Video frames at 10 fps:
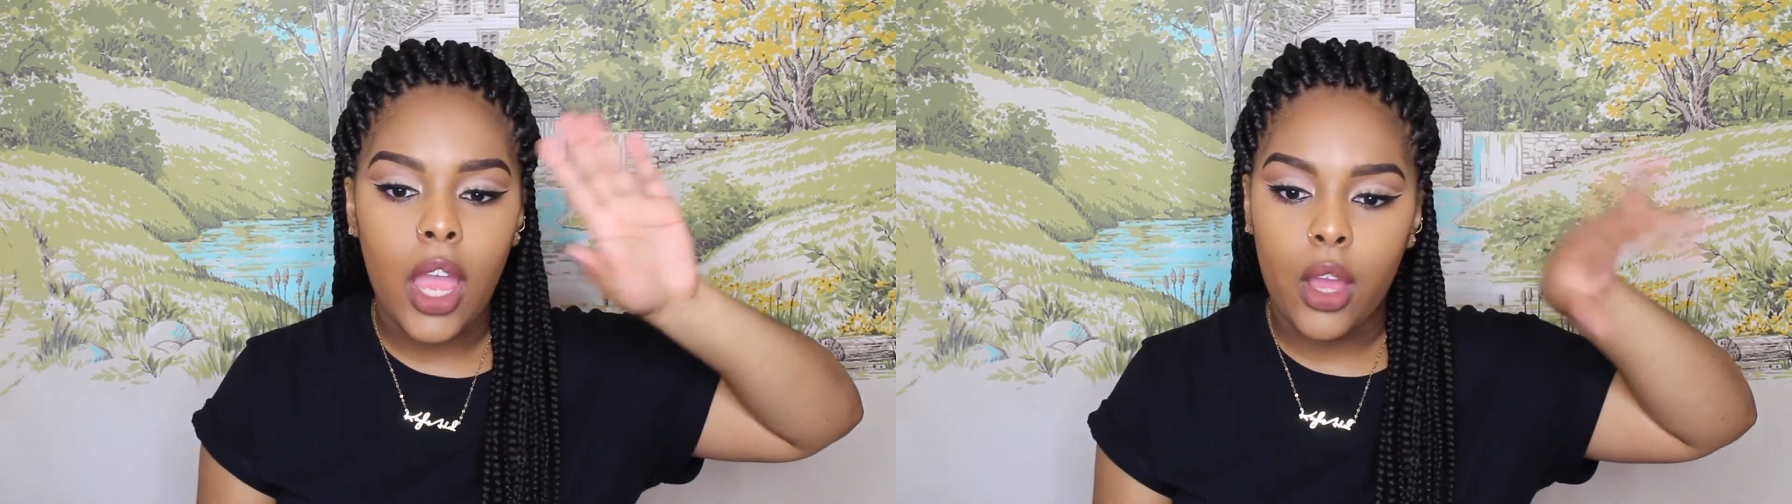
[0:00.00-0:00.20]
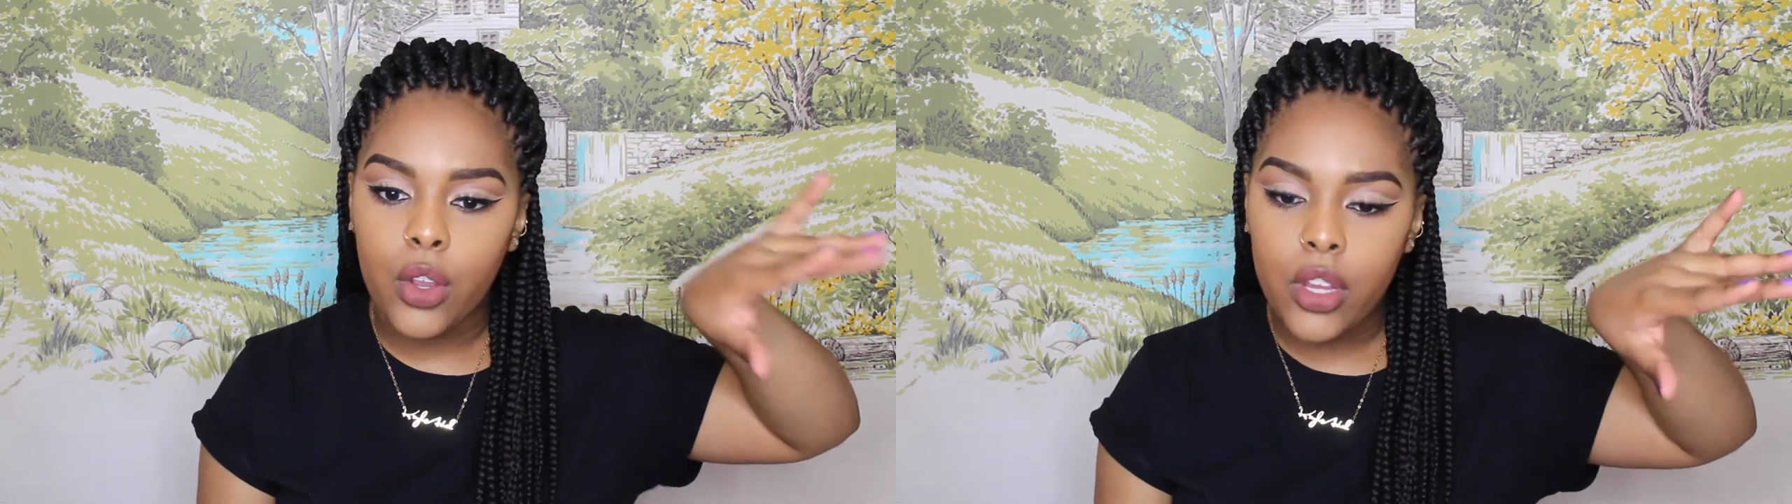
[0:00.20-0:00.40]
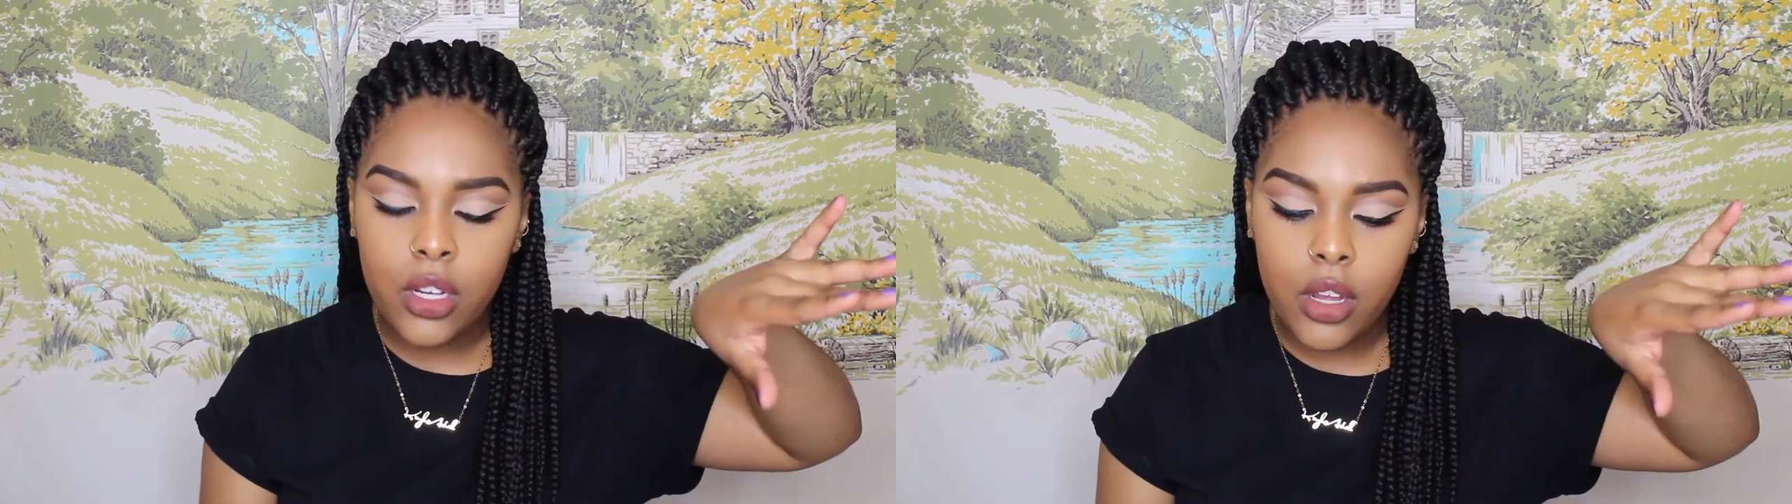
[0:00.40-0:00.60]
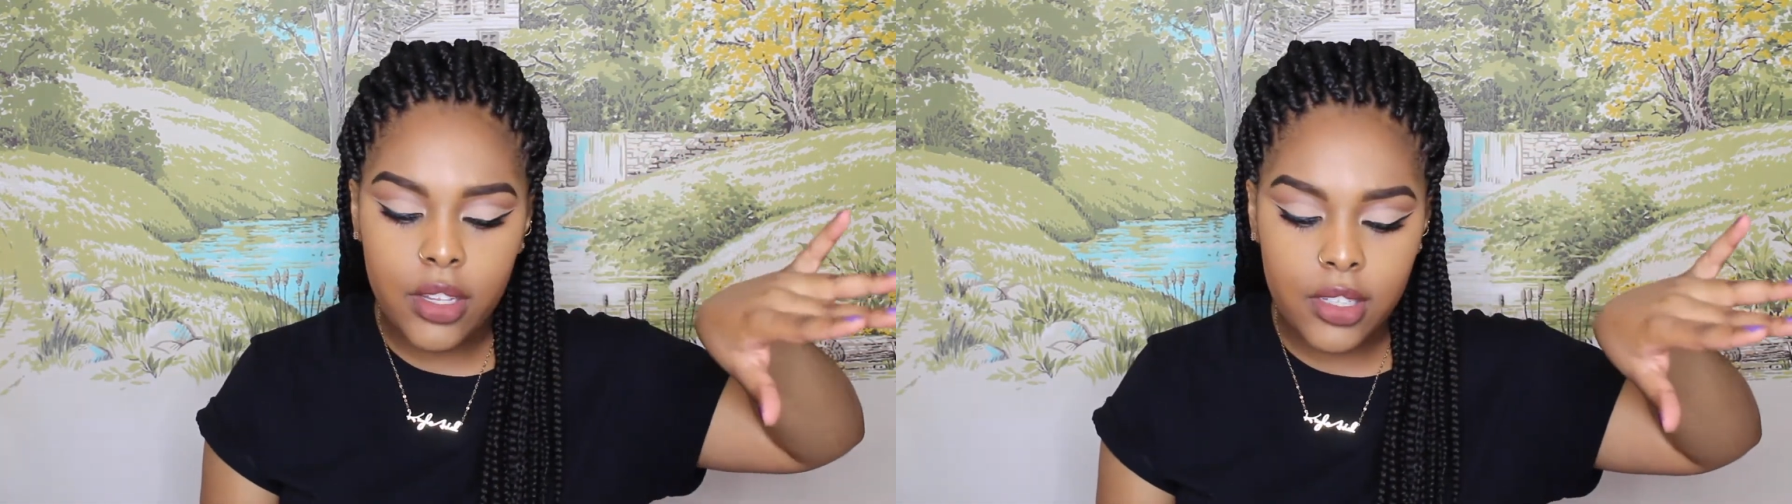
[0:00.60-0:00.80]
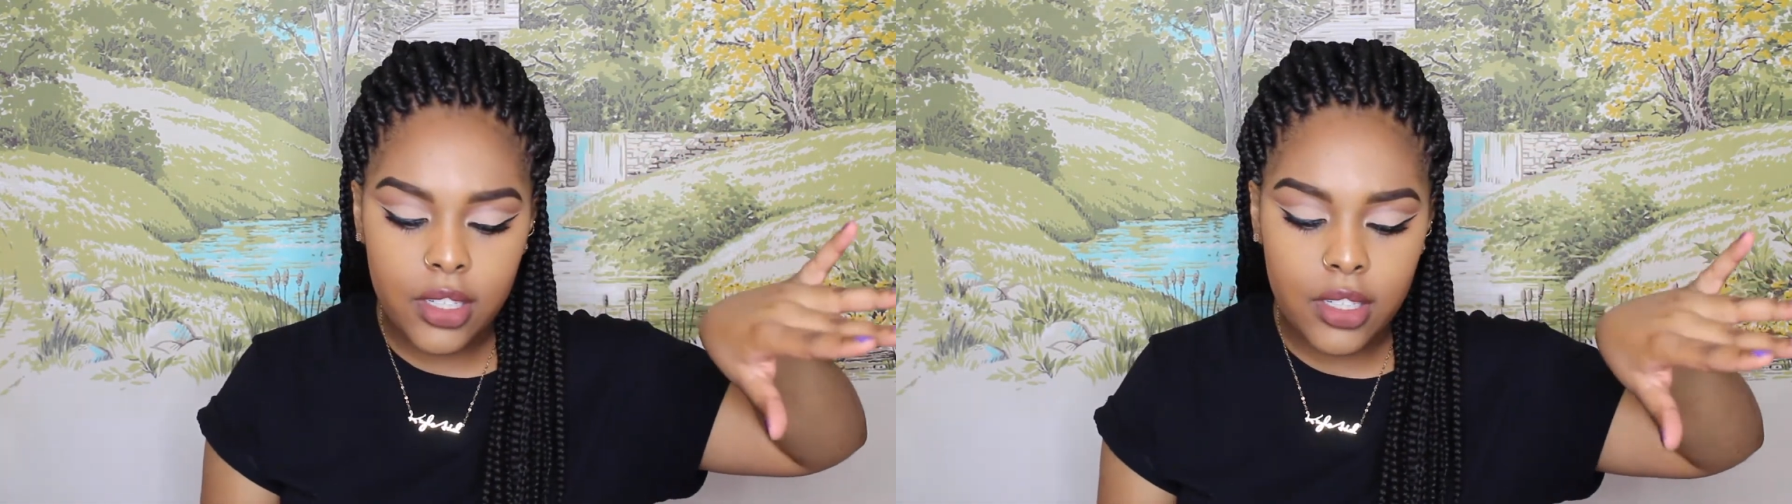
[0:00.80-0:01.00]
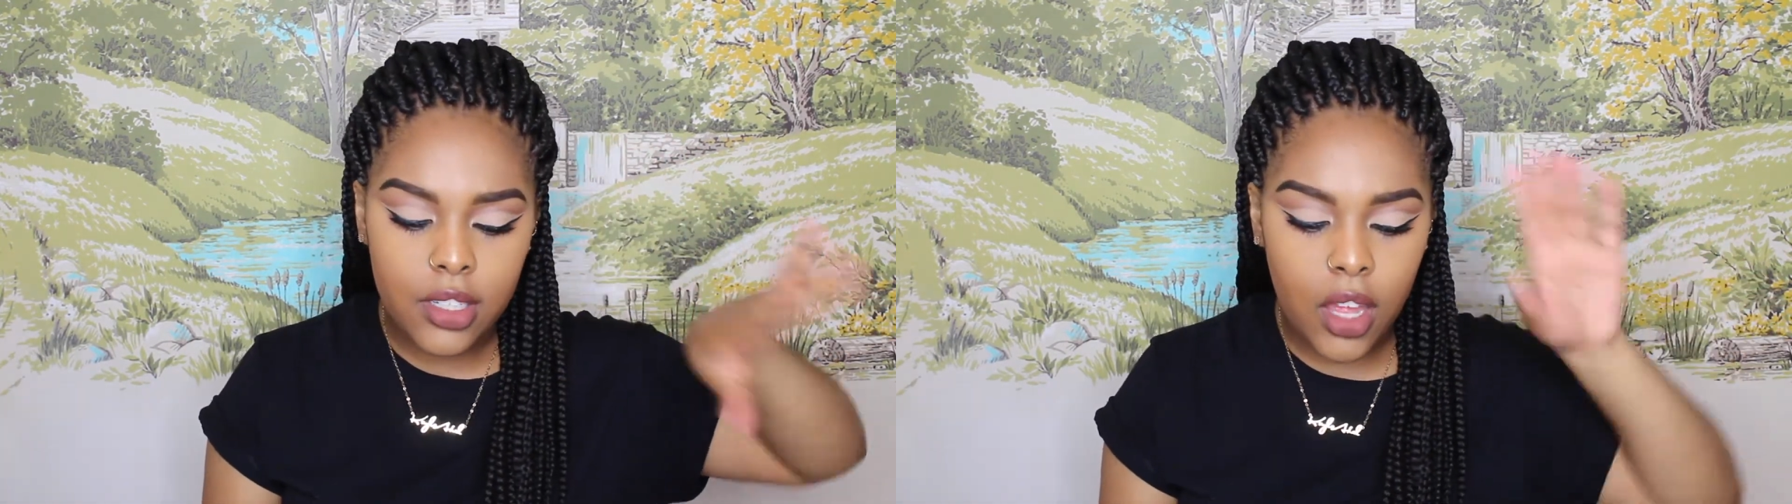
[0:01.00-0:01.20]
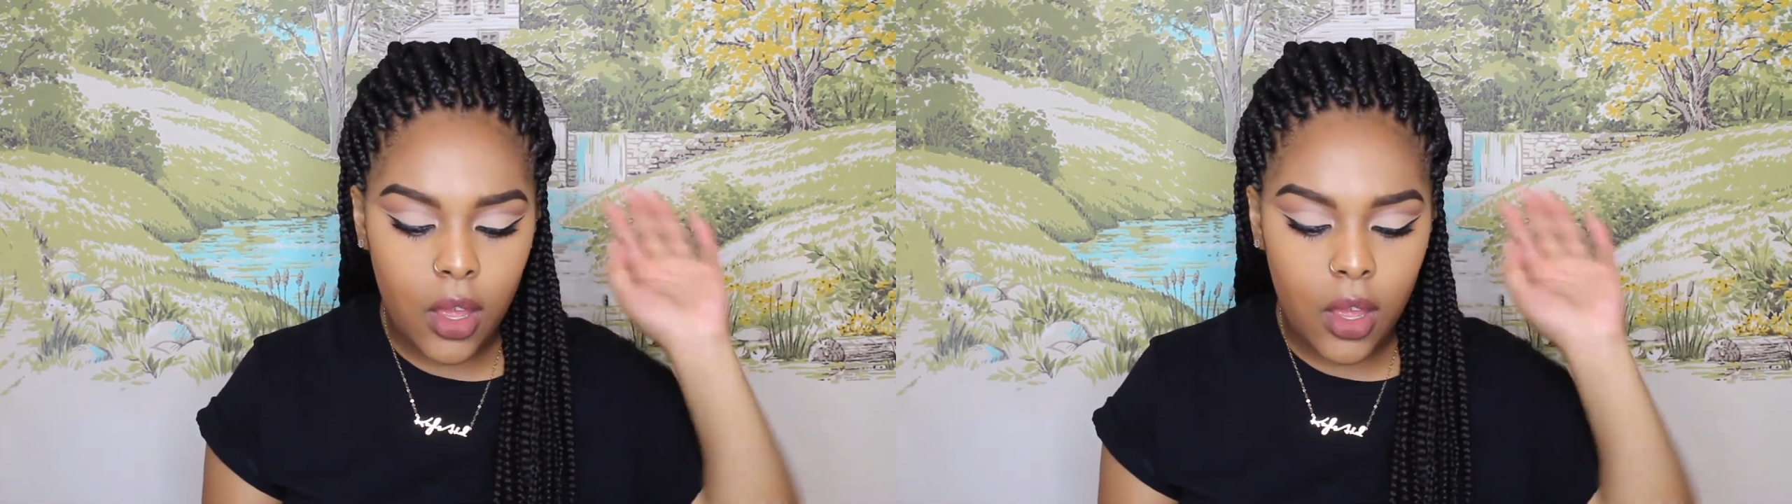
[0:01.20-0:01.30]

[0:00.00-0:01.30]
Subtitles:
how critical this is.